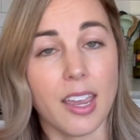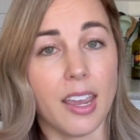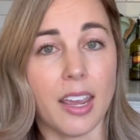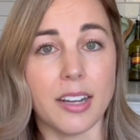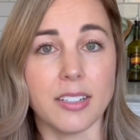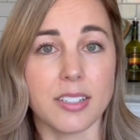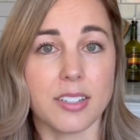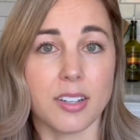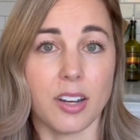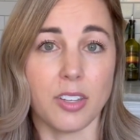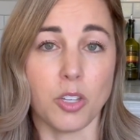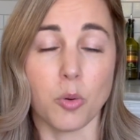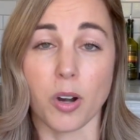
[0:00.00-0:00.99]
and
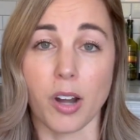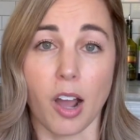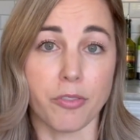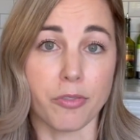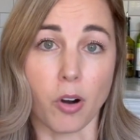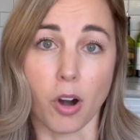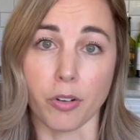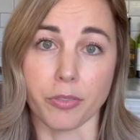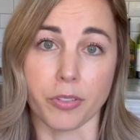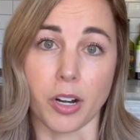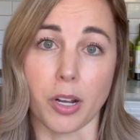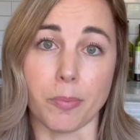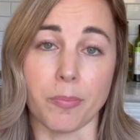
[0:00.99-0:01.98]
you are not far
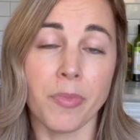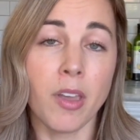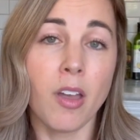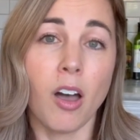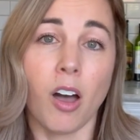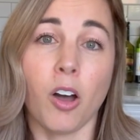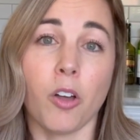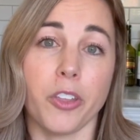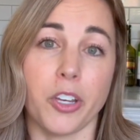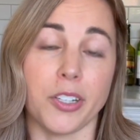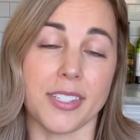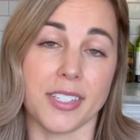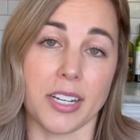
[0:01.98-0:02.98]
from all the
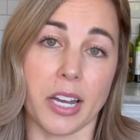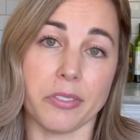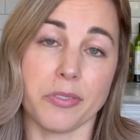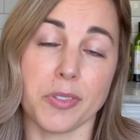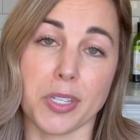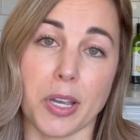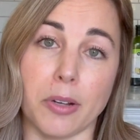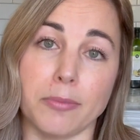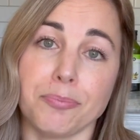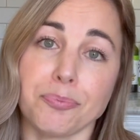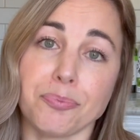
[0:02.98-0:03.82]
good stuff. So